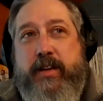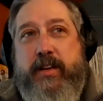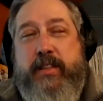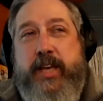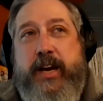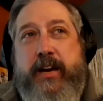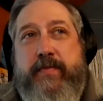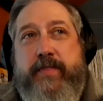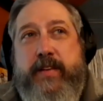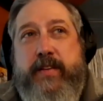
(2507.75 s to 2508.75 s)

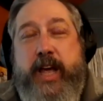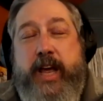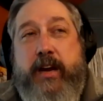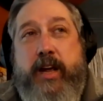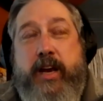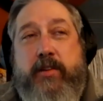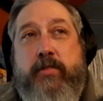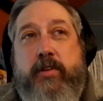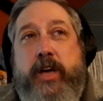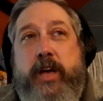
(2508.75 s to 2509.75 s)
then, and
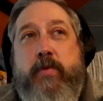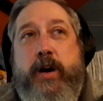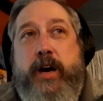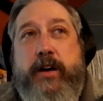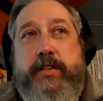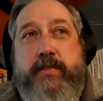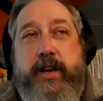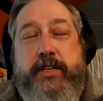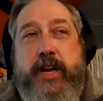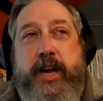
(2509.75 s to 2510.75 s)
you look at what
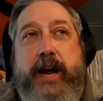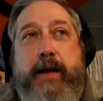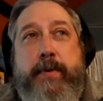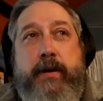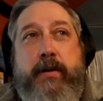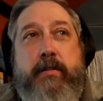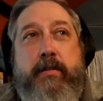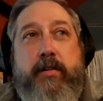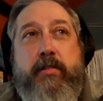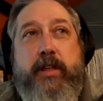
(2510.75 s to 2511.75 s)
conservation happened
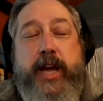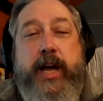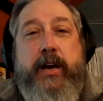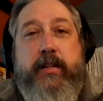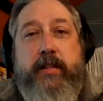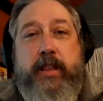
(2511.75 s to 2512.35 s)
early on,